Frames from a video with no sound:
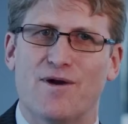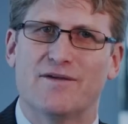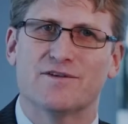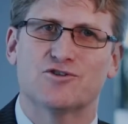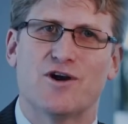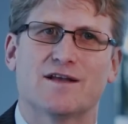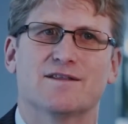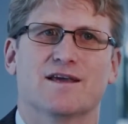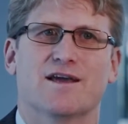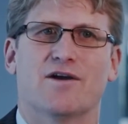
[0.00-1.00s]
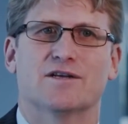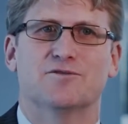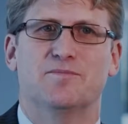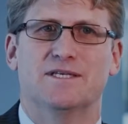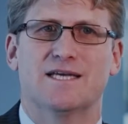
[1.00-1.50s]
around the track that you're going
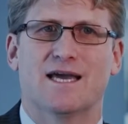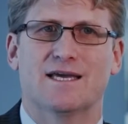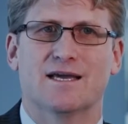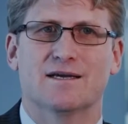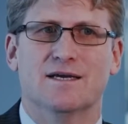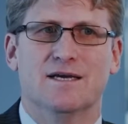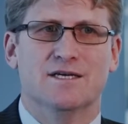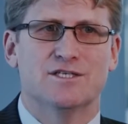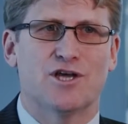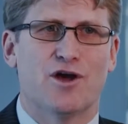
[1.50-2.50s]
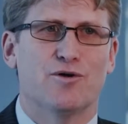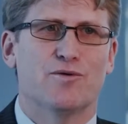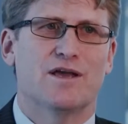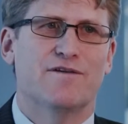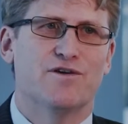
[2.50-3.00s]
to be taking.
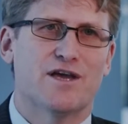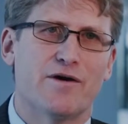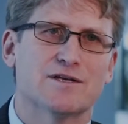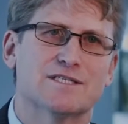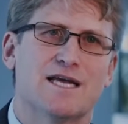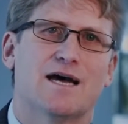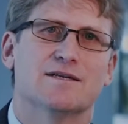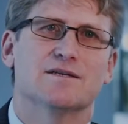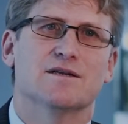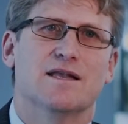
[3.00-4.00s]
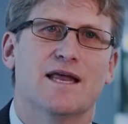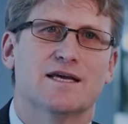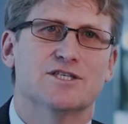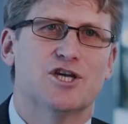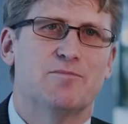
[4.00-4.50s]
So if you're going to start
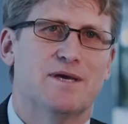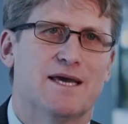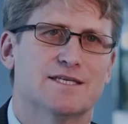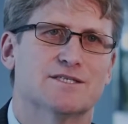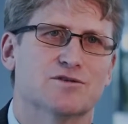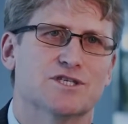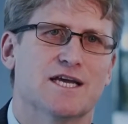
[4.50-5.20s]
letting a GPS or